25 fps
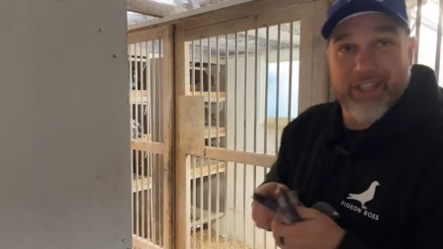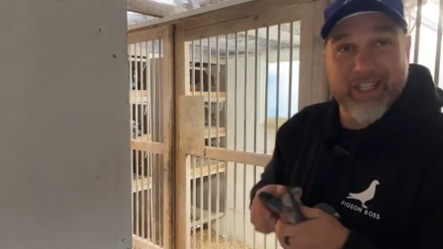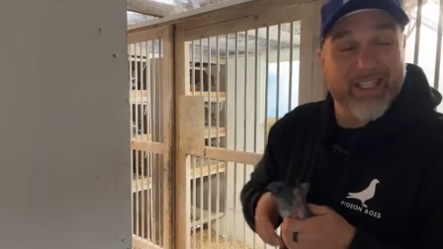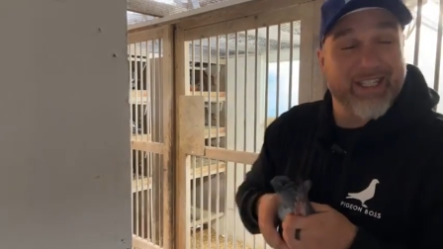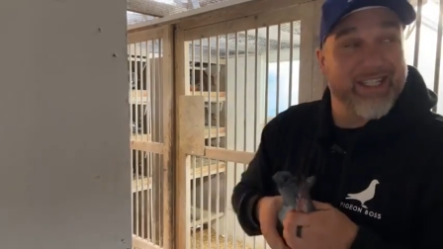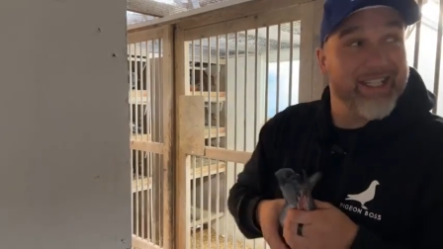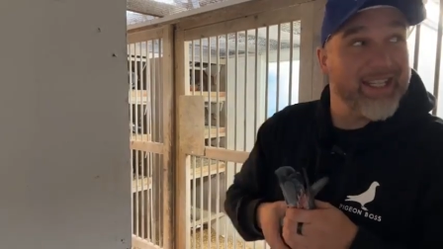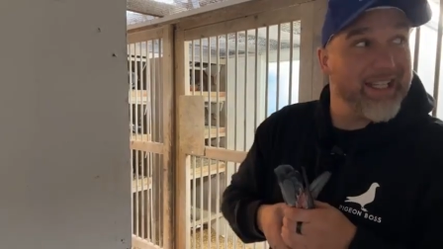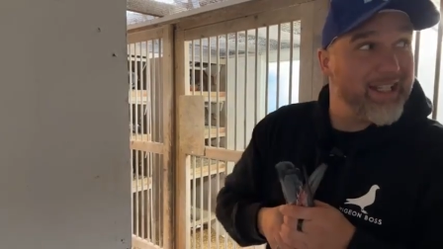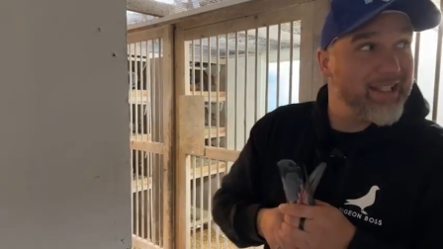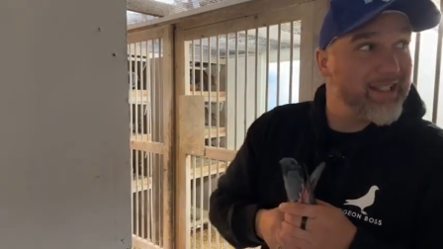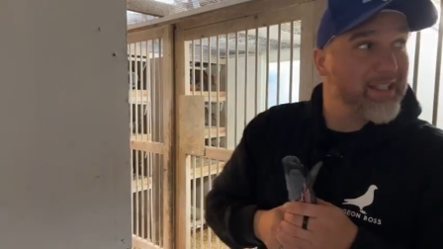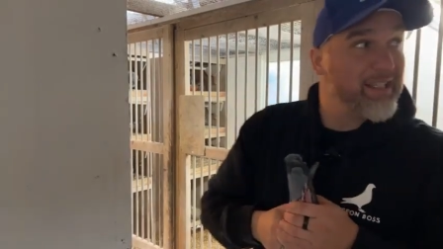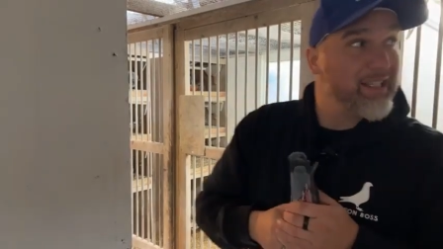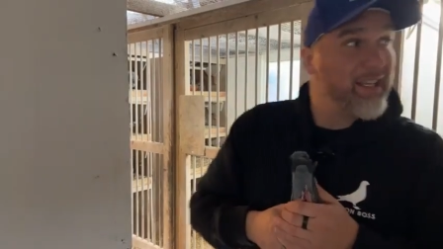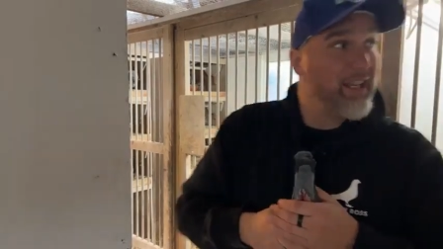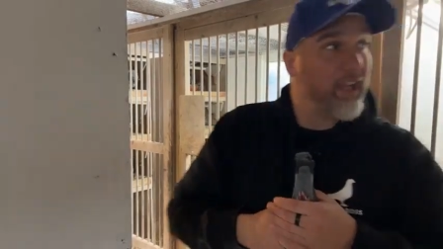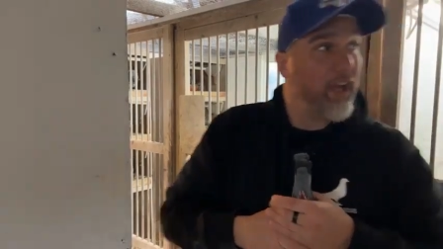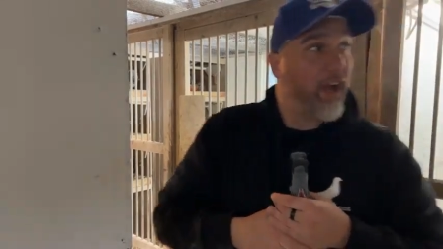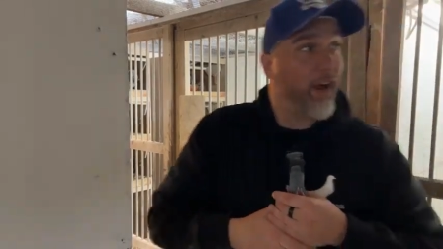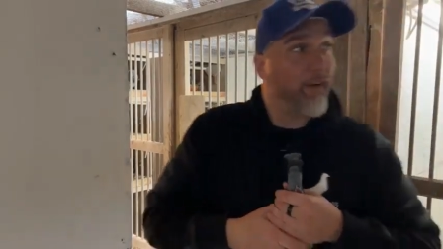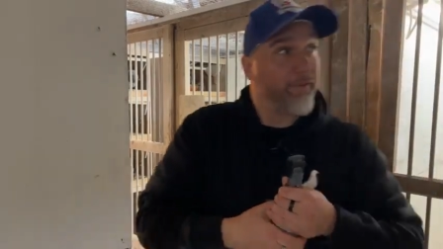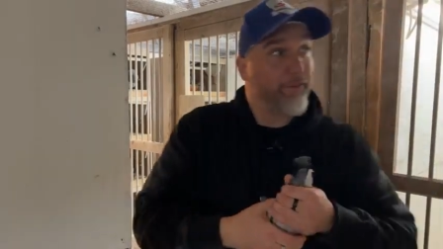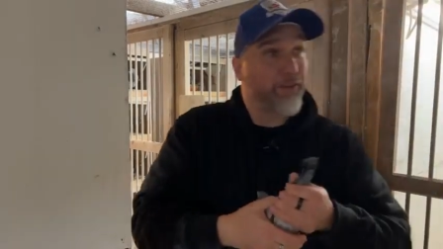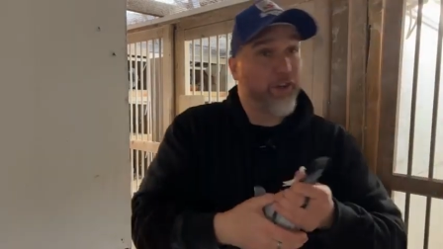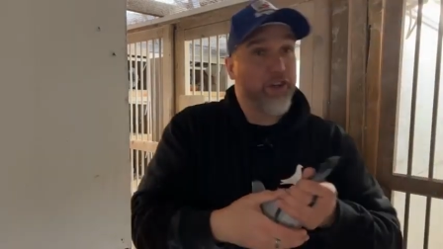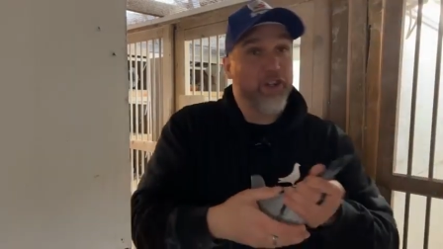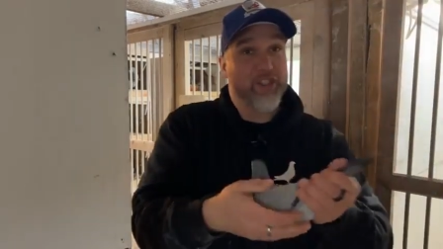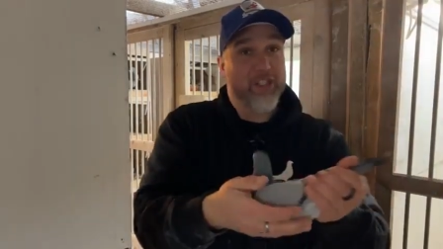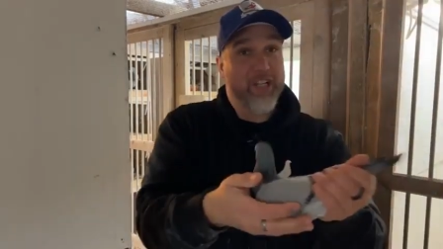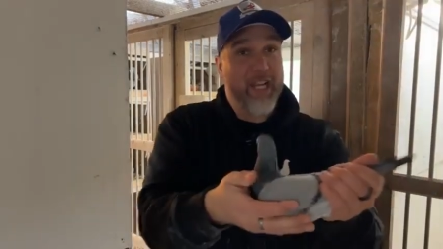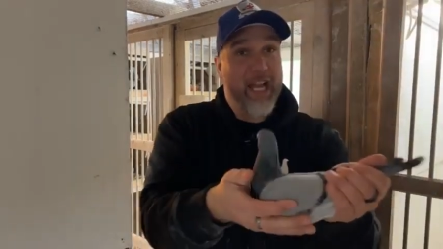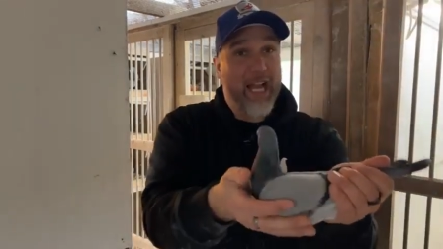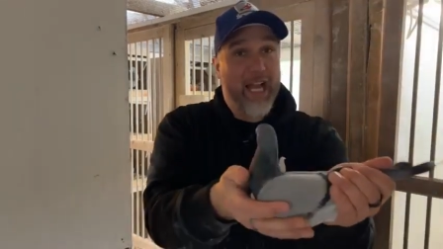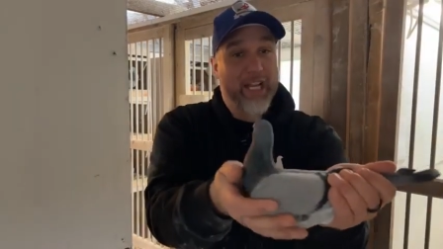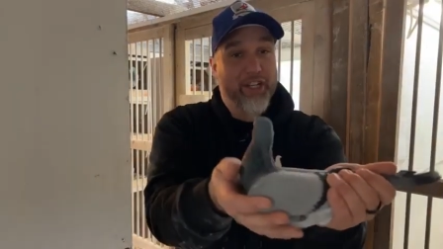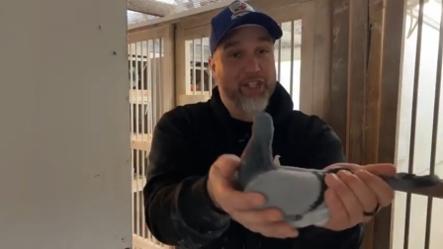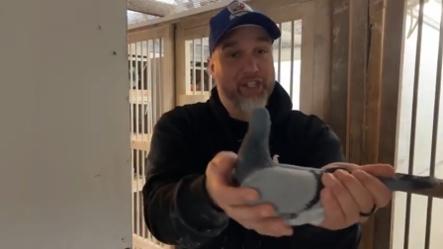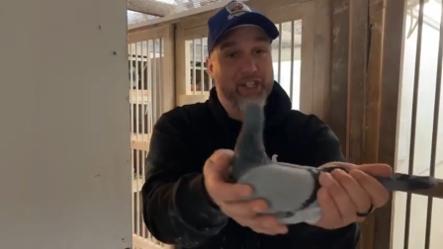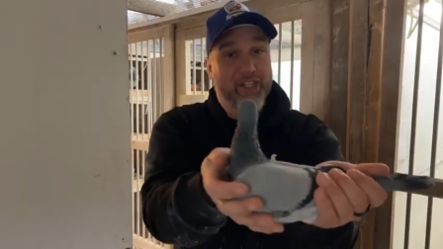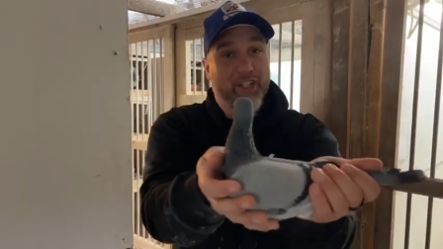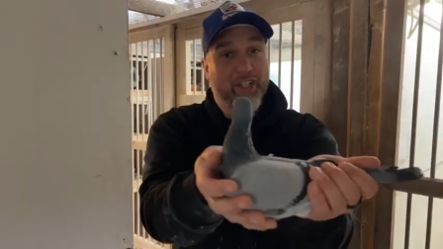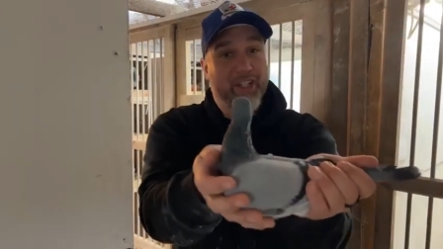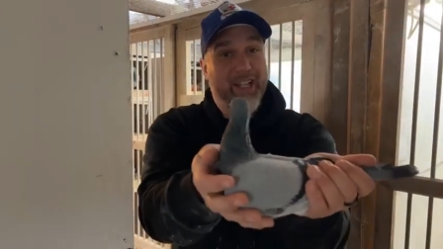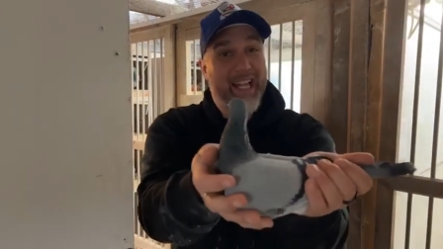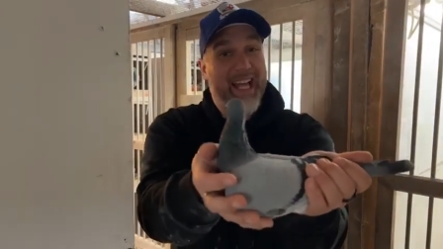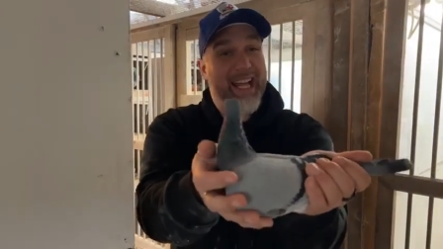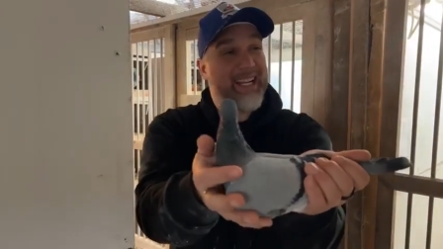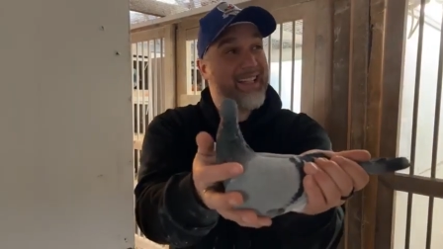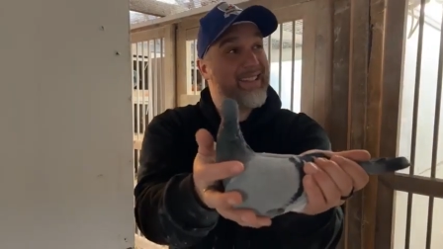this is a first
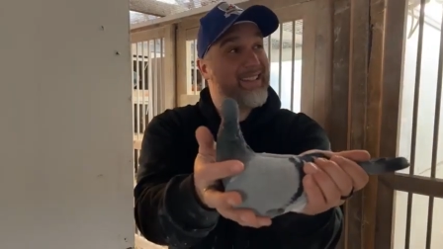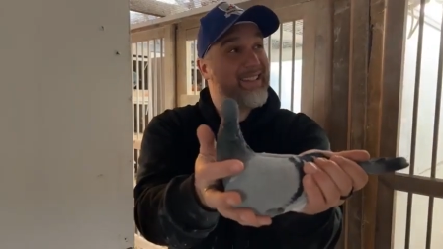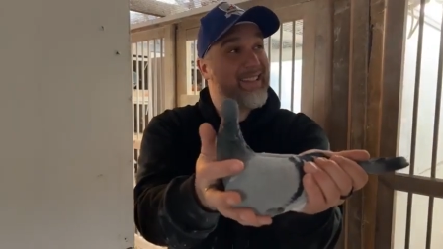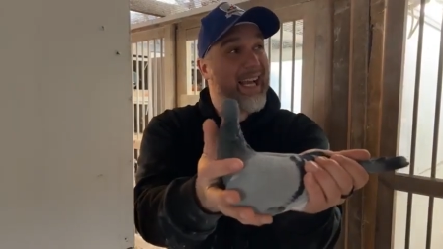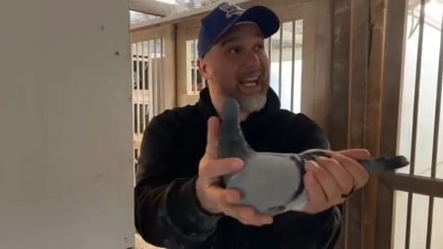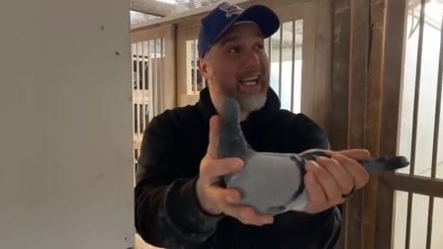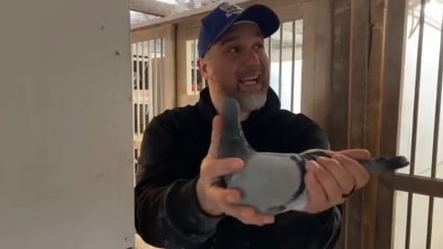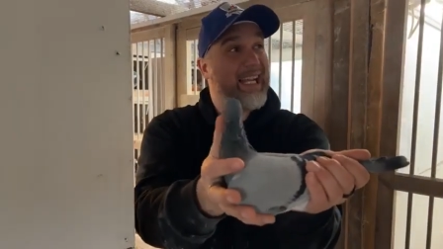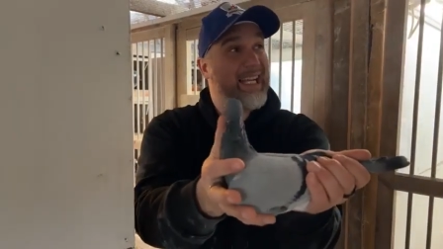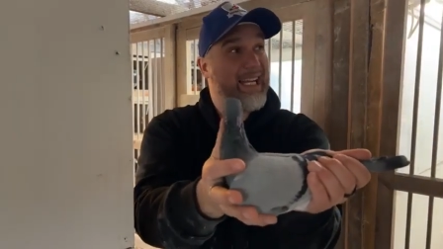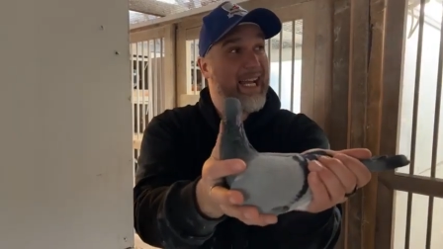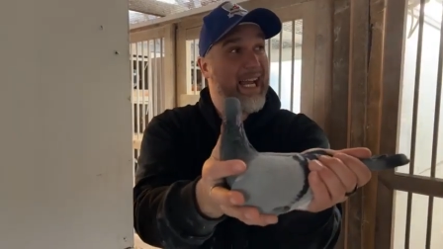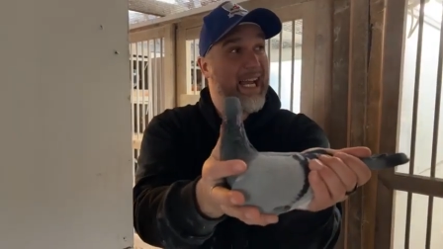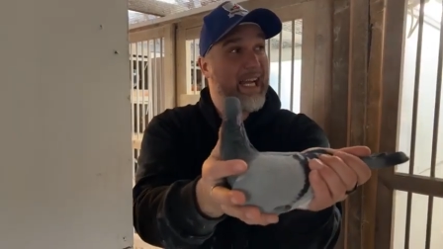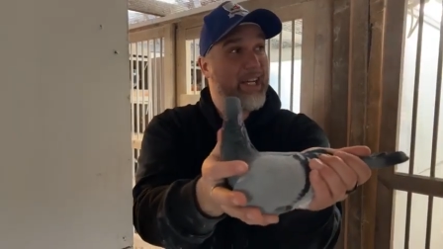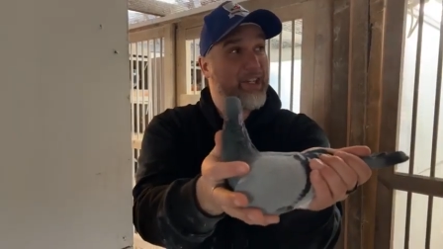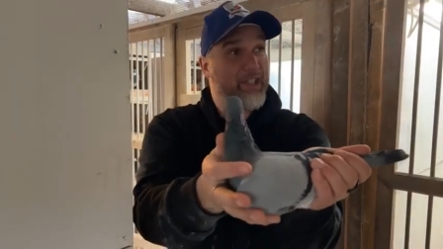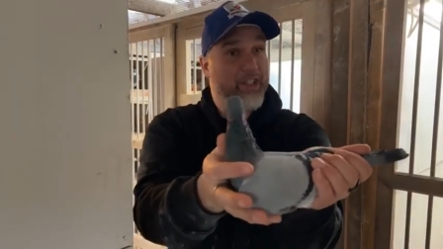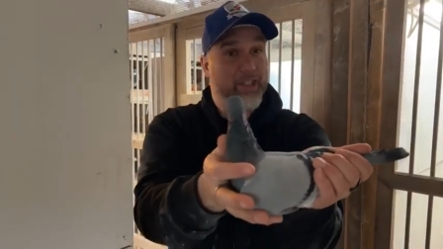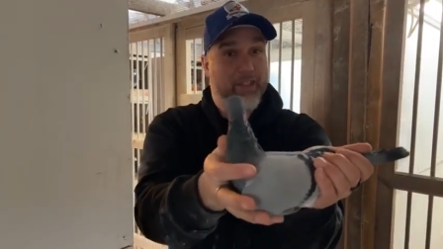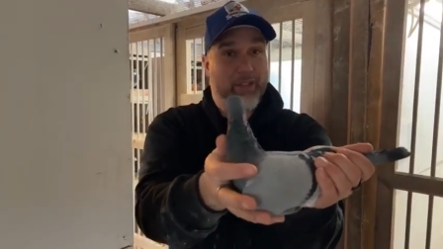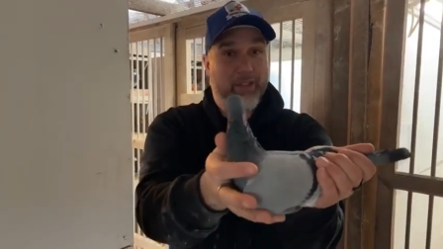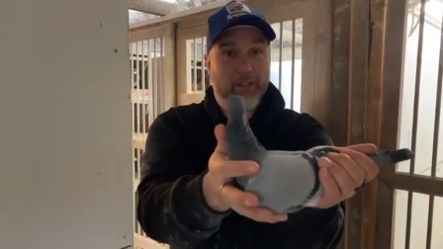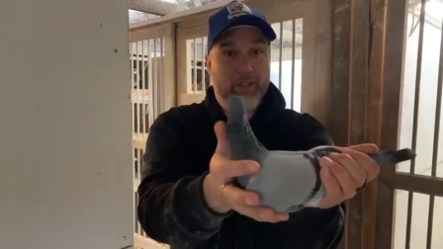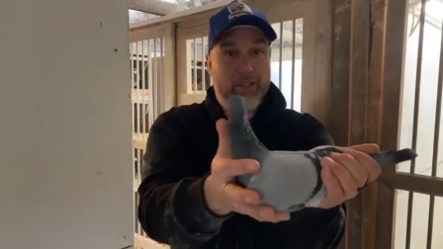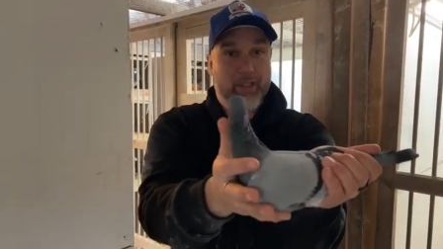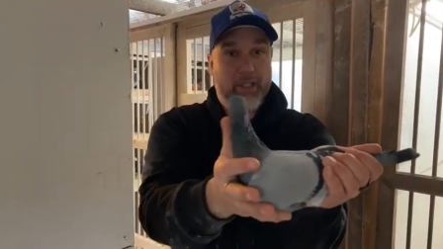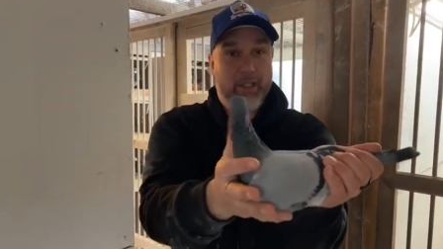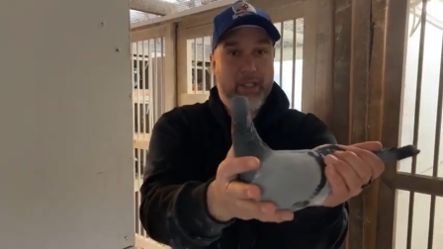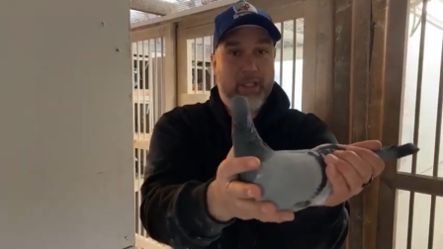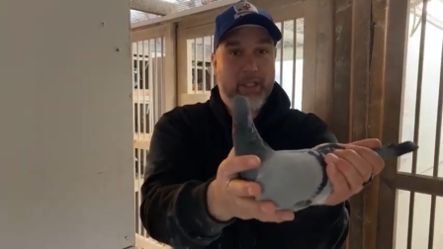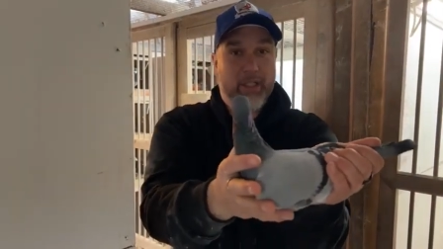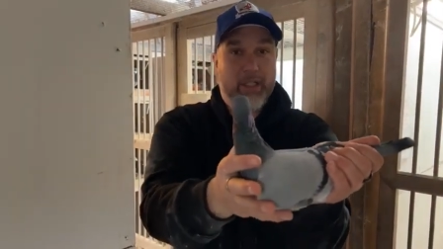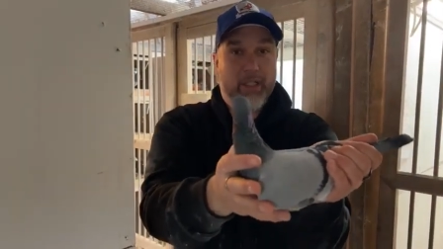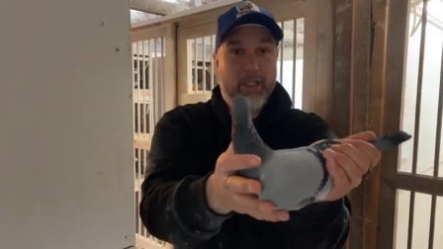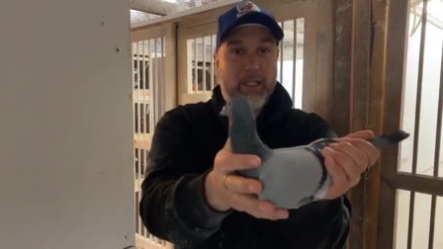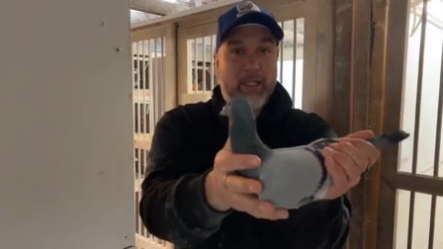national and a second national. Yeah,